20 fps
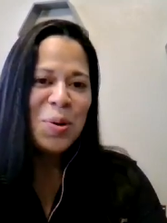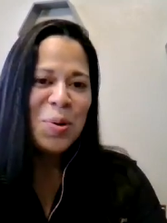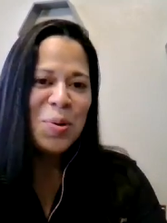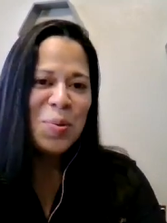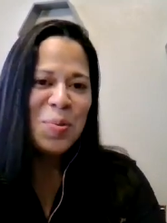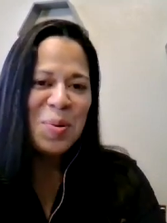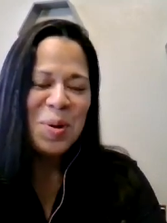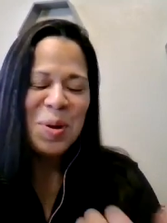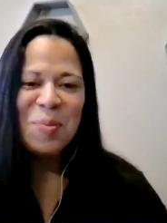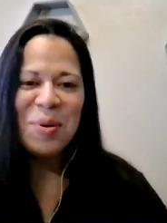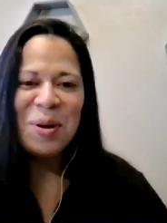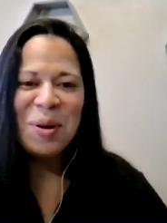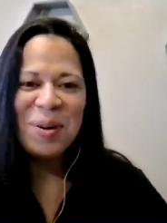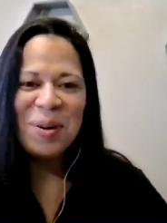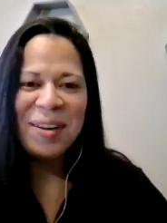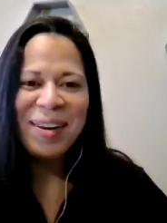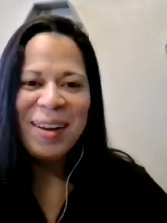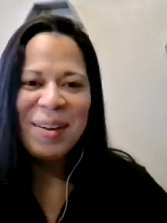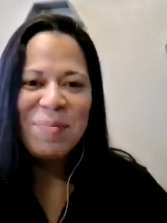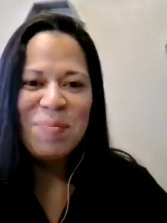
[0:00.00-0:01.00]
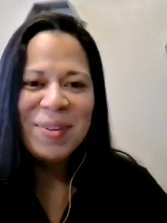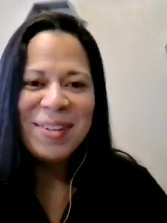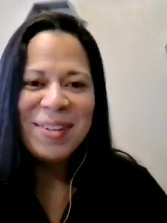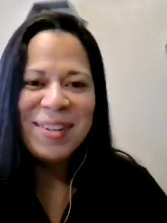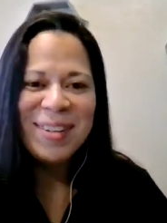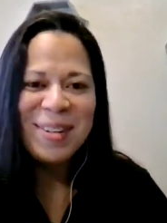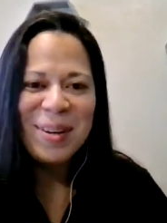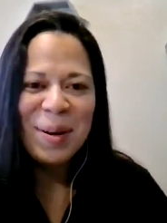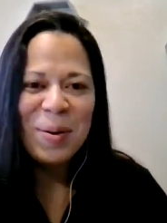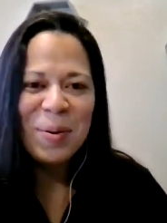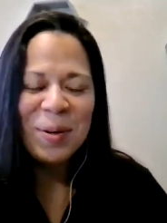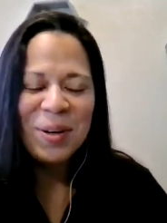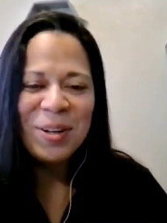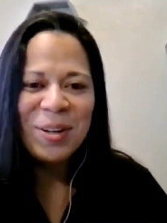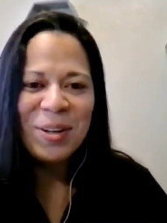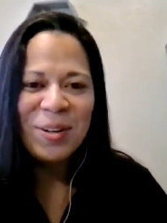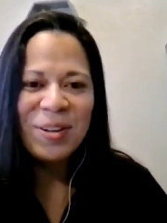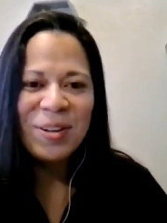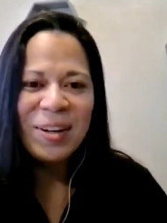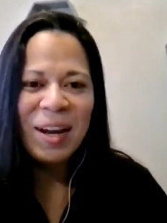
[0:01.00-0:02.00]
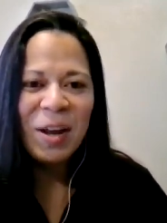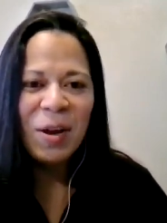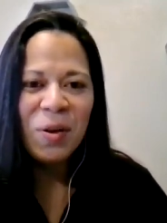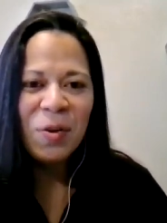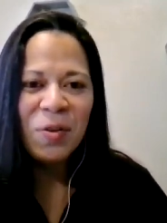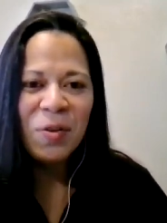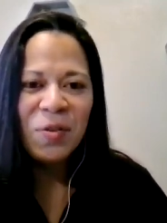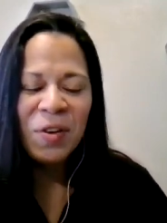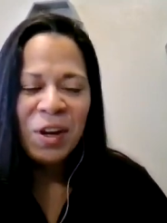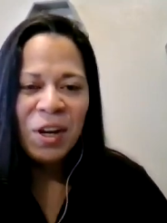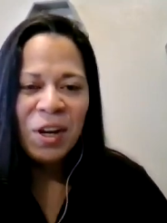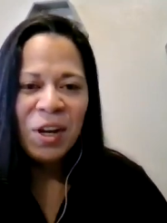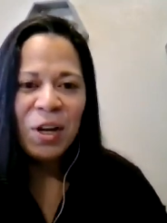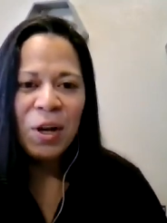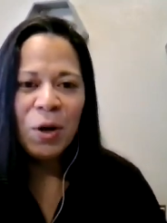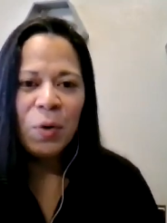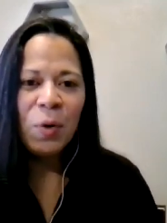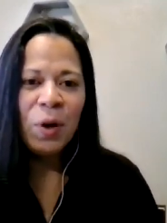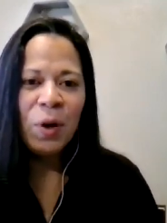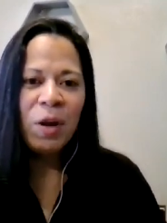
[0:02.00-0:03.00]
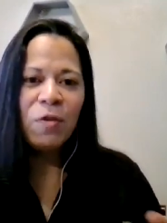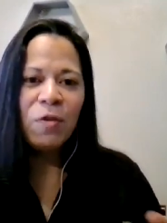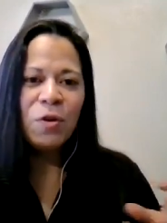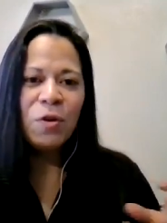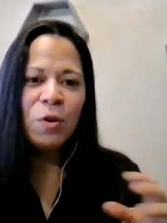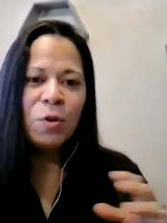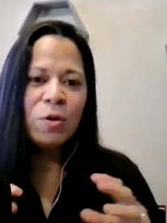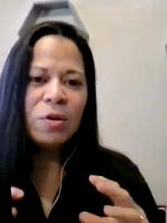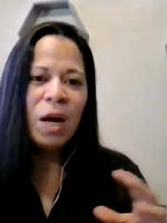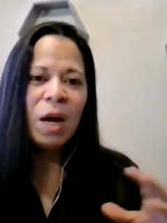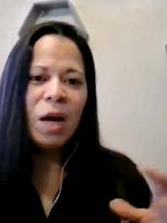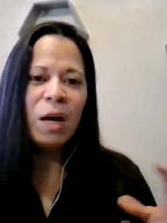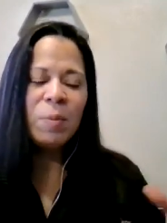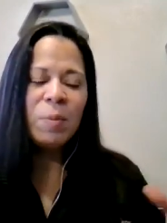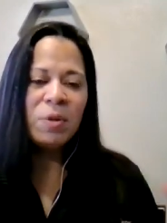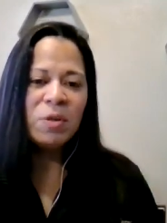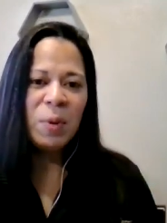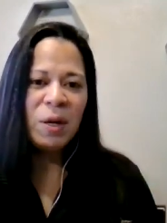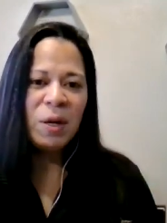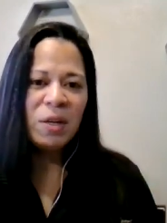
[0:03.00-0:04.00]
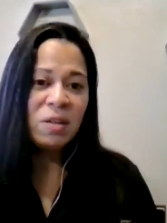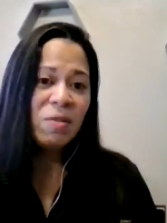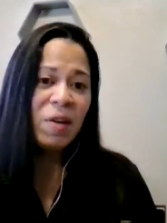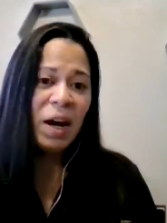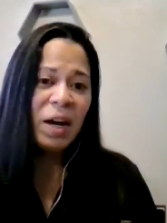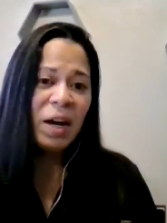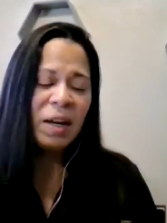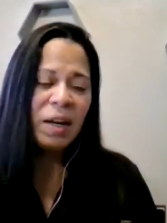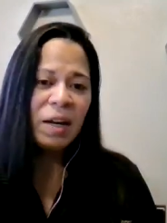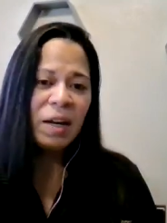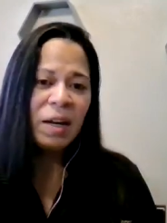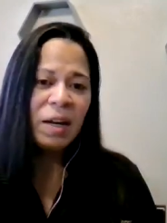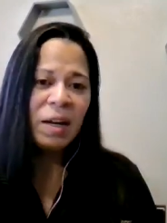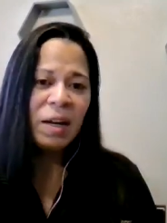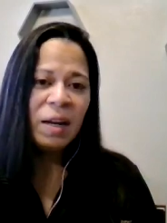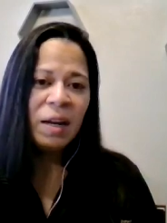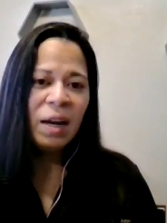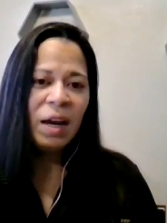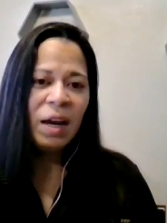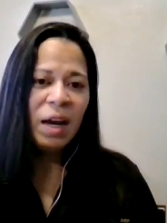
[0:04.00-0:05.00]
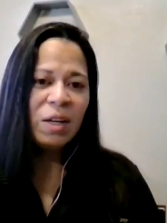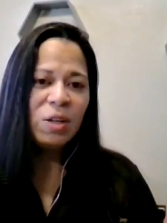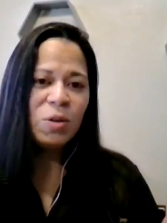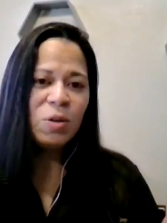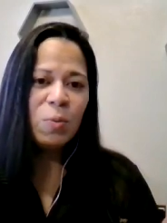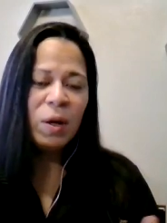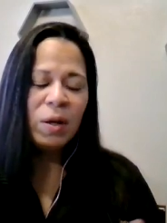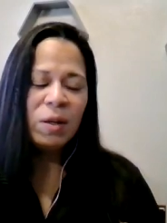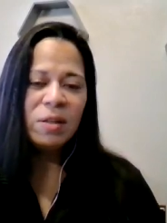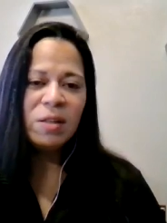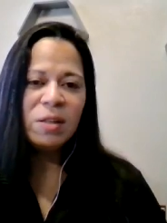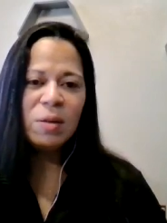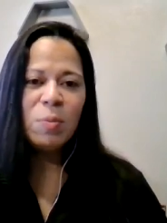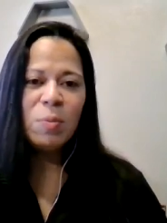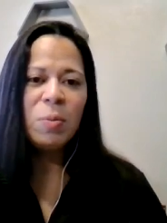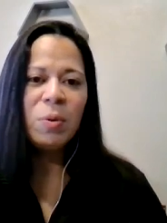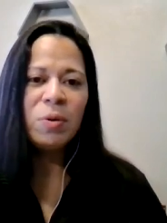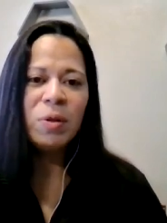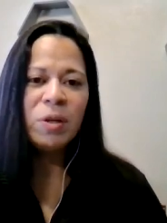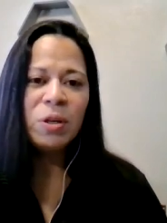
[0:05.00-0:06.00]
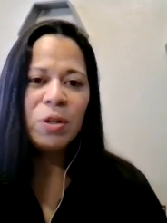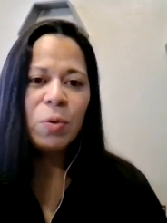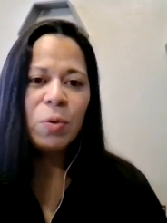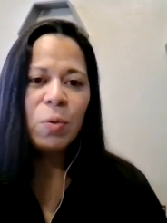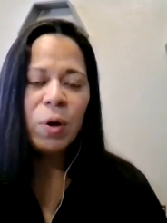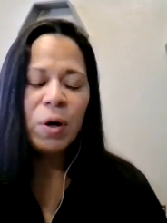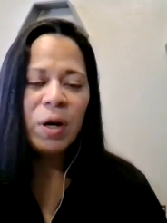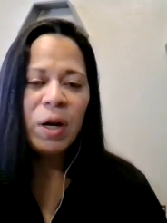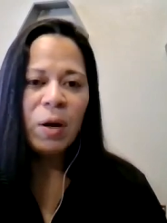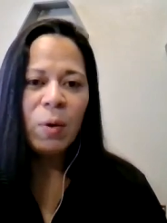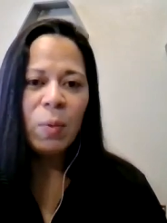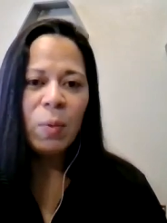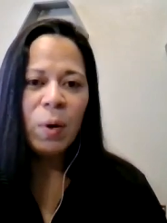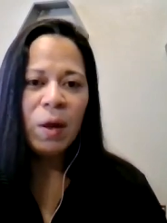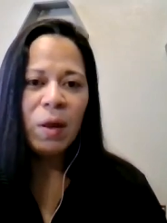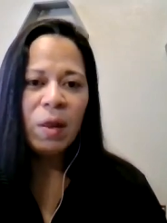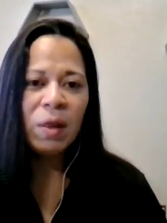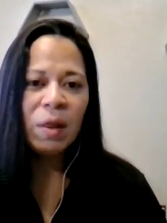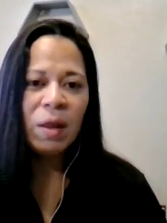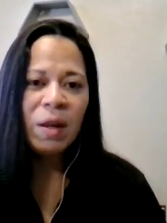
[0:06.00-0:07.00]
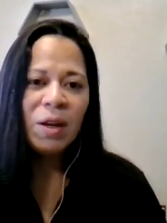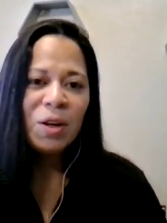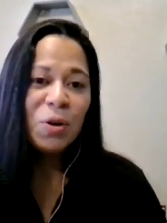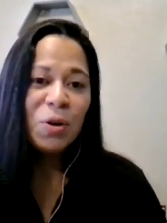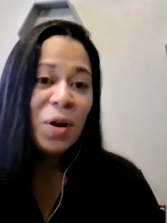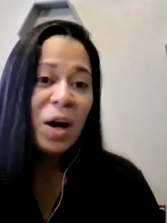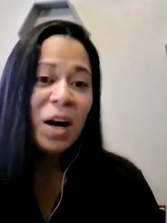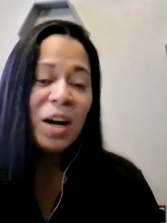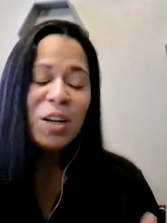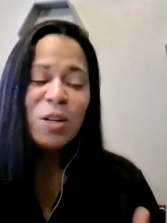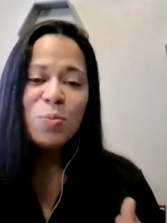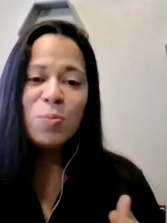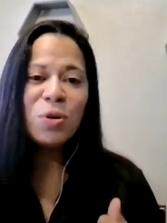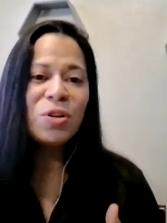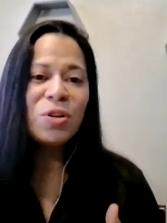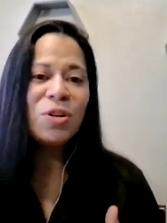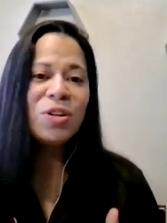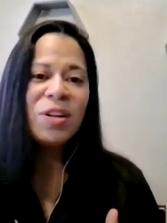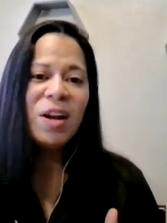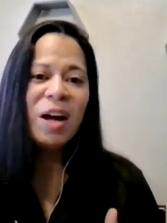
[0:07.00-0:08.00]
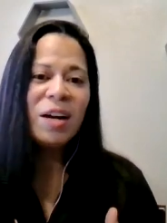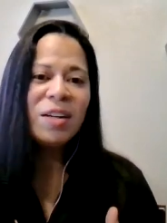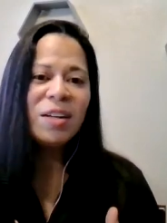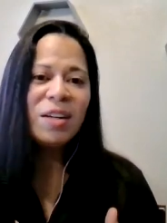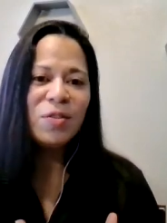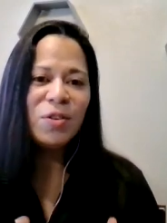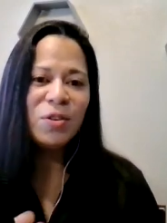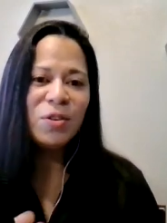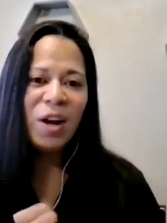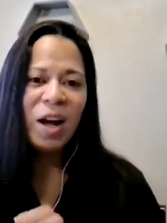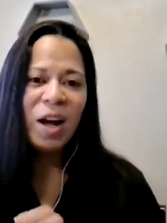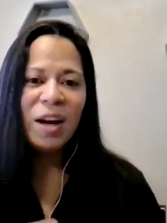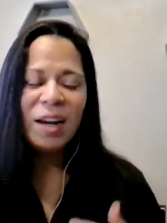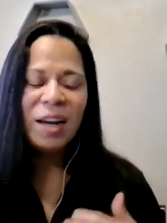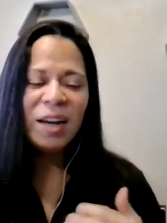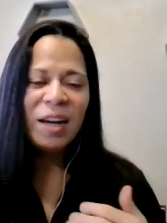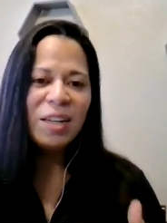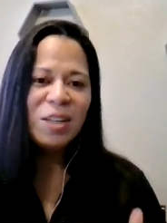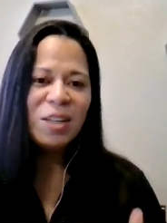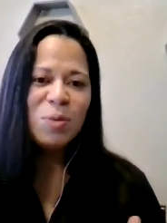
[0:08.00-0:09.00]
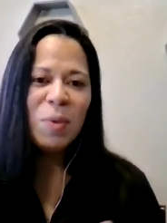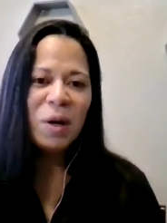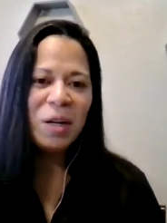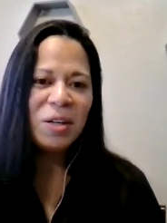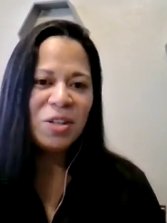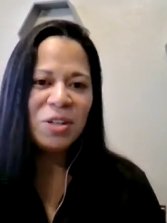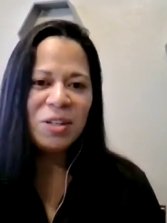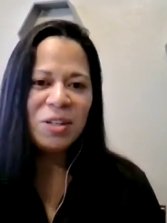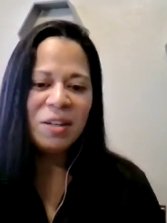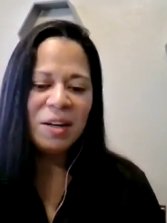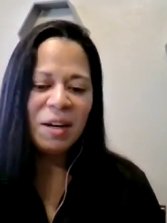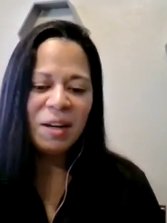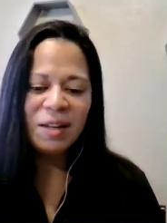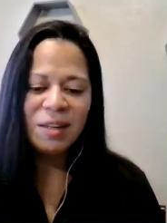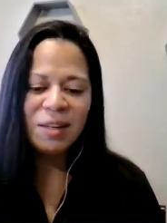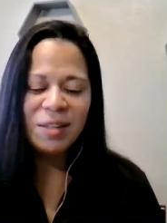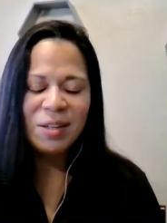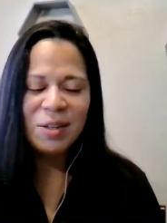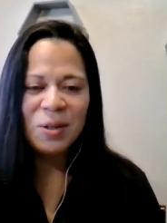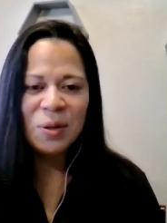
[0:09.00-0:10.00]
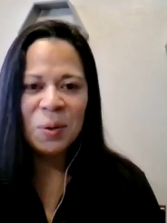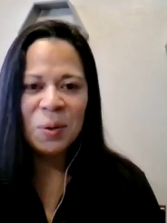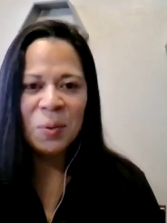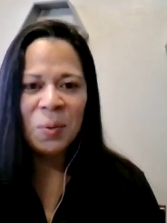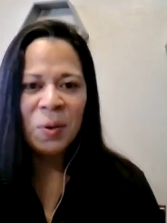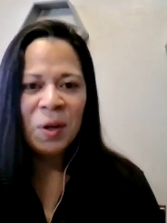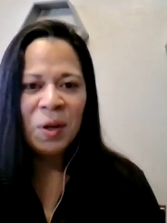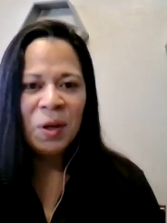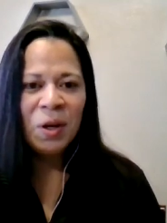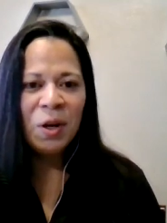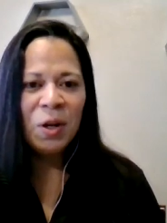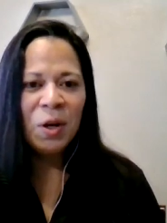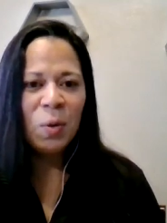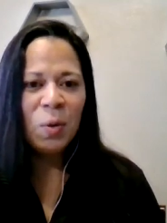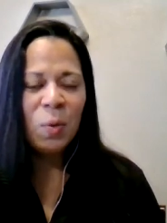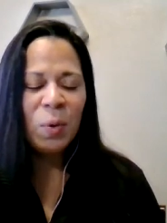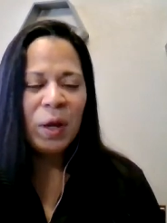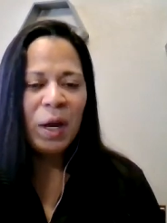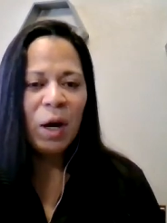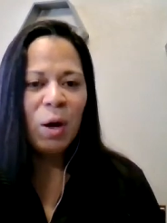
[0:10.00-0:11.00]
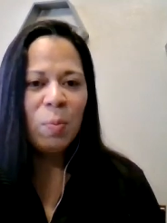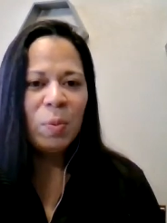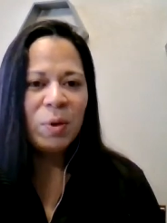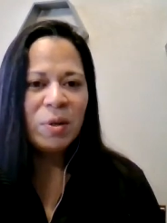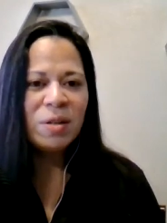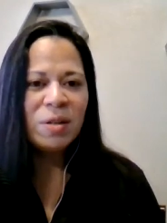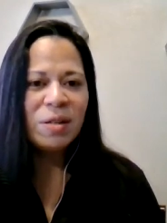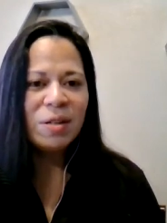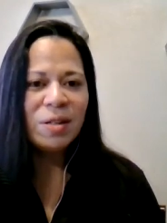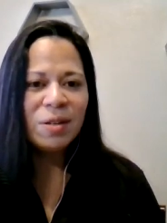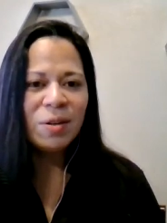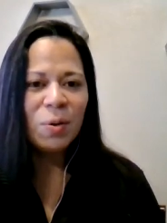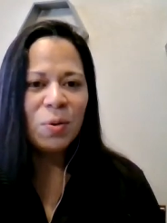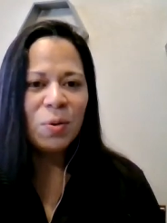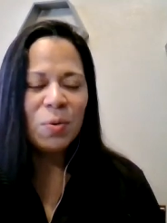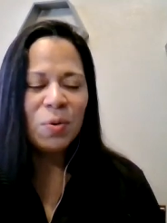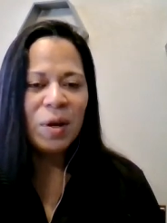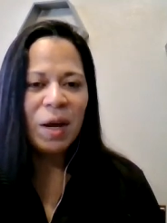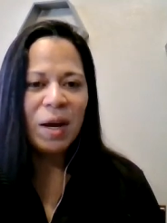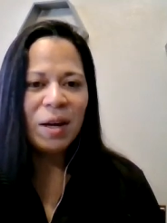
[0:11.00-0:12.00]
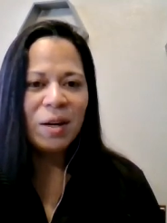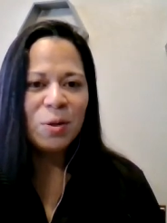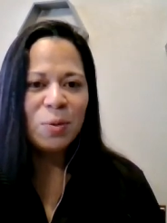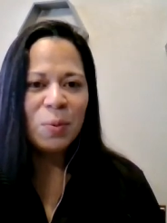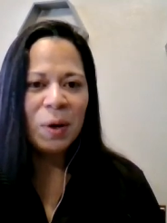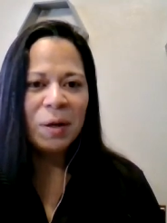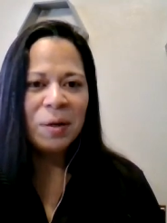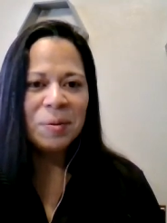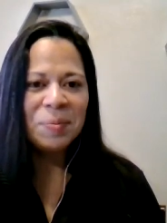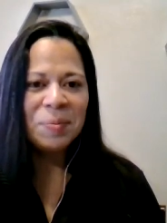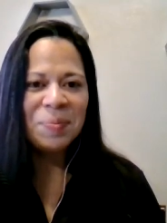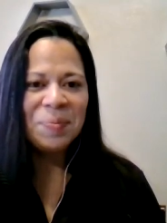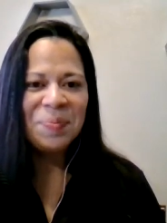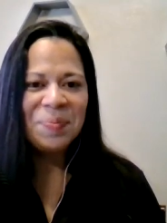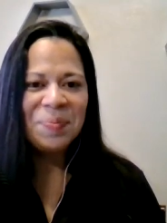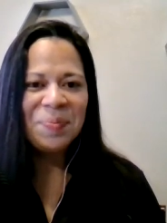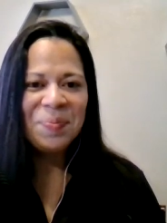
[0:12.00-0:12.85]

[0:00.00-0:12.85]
being a business owner yourself, if your time and space is divided, as well as the people that you're working with, you're not as productive. You're not getting as much done. So, we help businesses go through that as well.